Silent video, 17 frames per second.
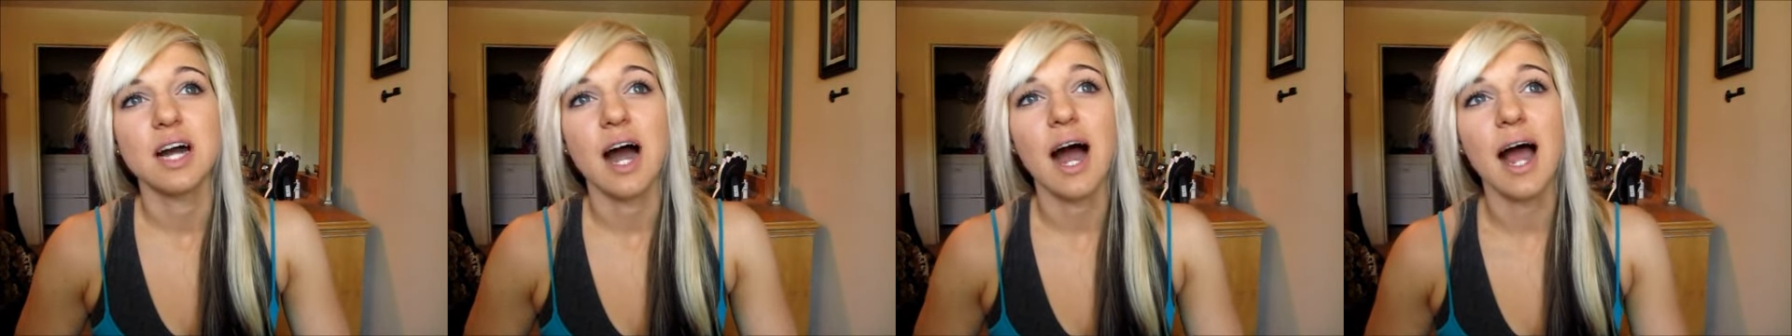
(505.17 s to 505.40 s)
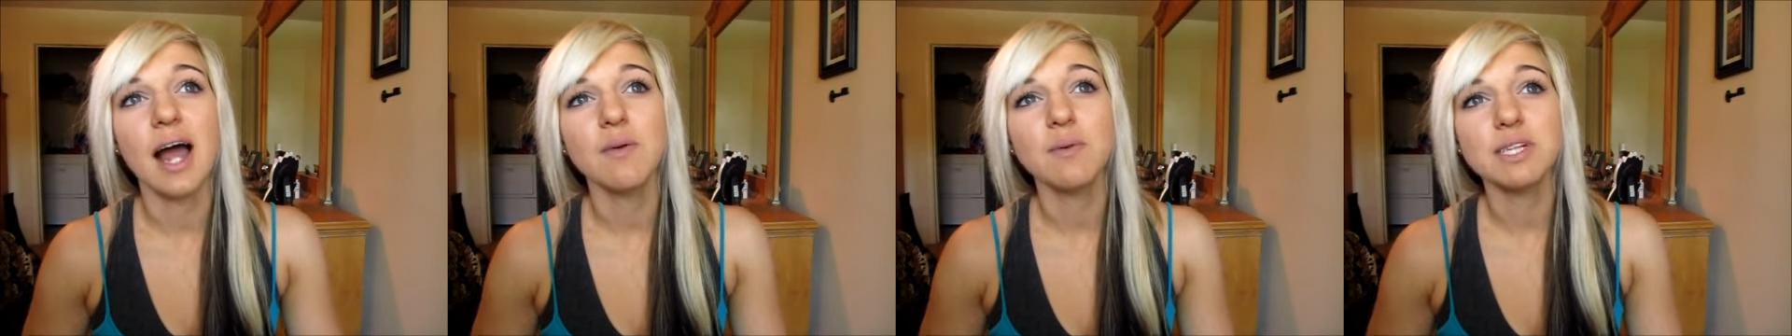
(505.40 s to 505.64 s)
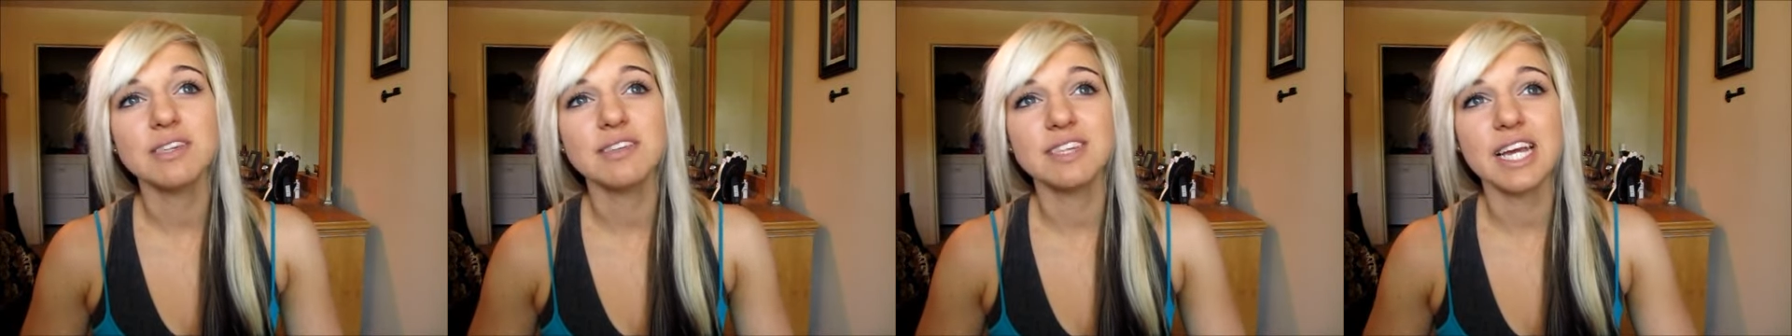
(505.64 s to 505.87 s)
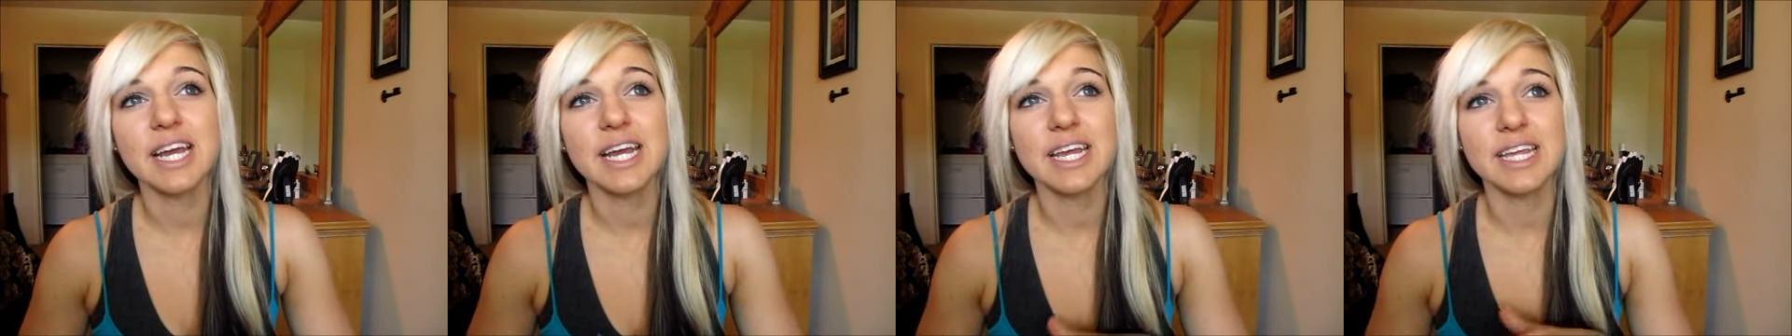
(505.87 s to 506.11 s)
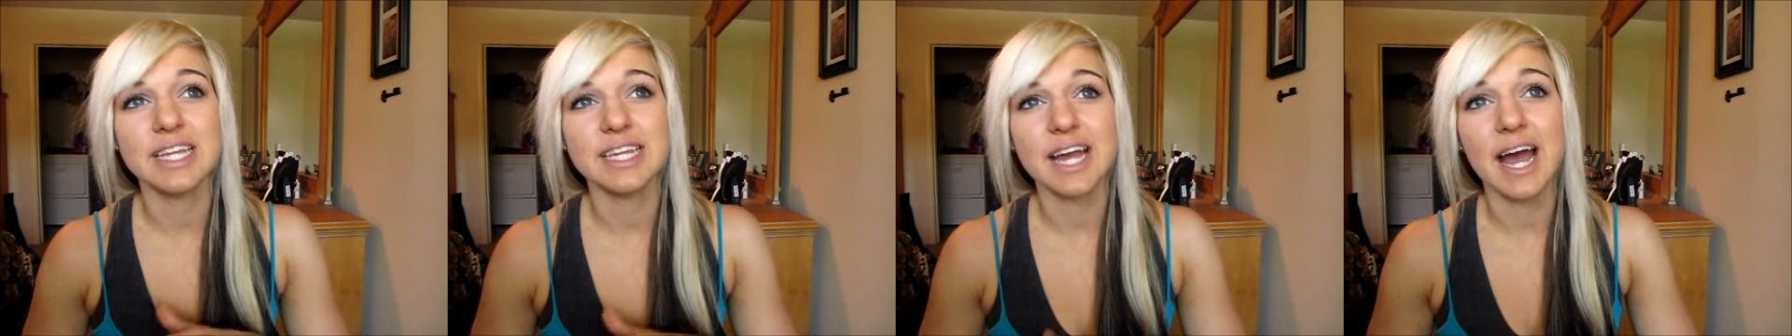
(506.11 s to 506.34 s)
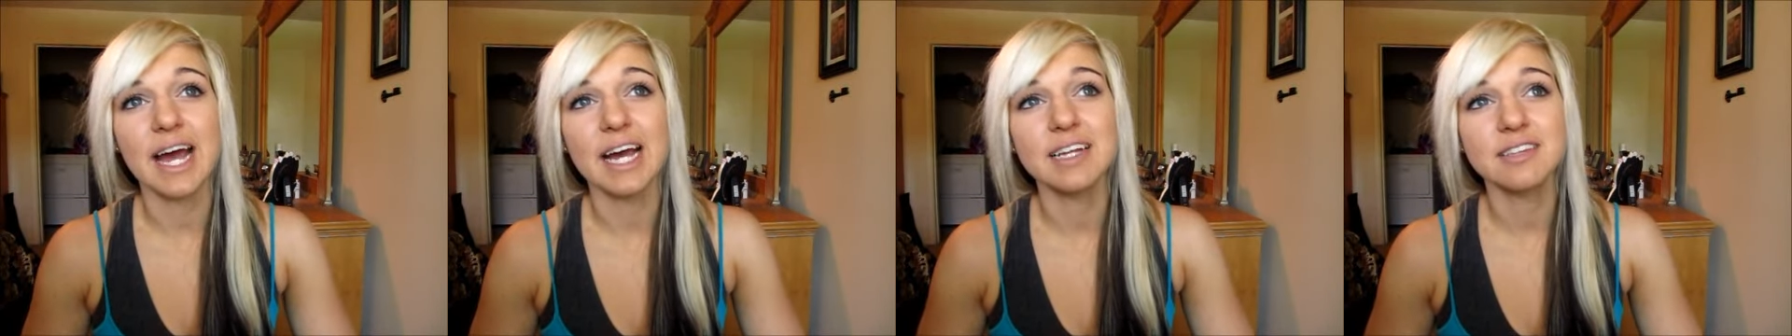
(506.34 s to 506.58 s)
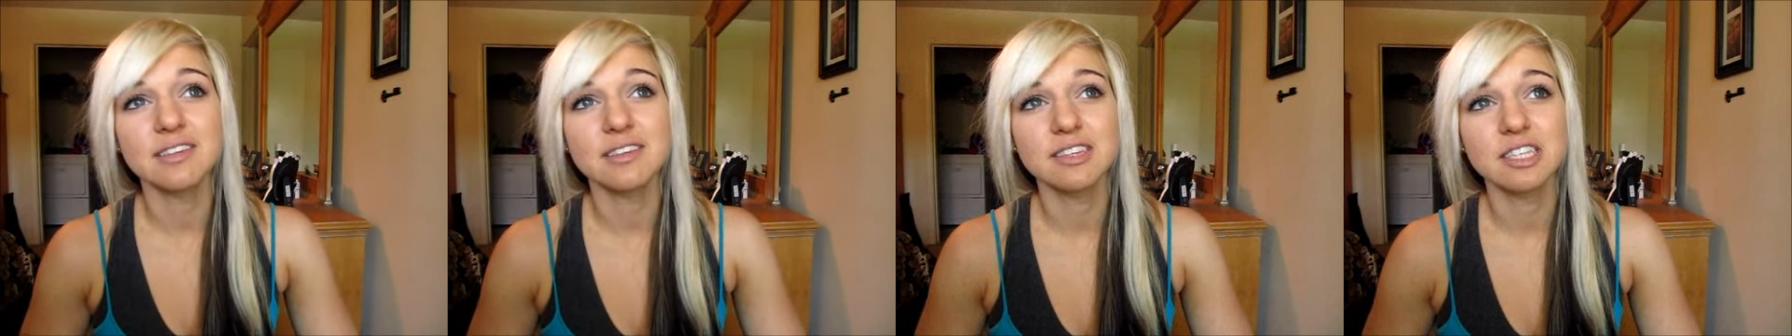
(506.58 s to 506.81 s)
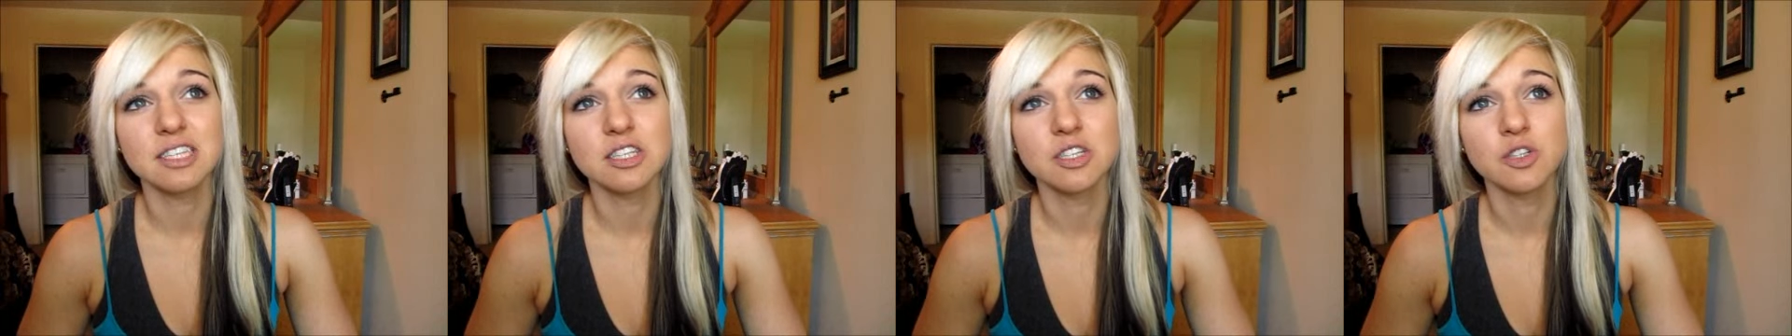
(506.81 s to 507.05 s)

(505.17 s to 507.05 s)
I would say yes,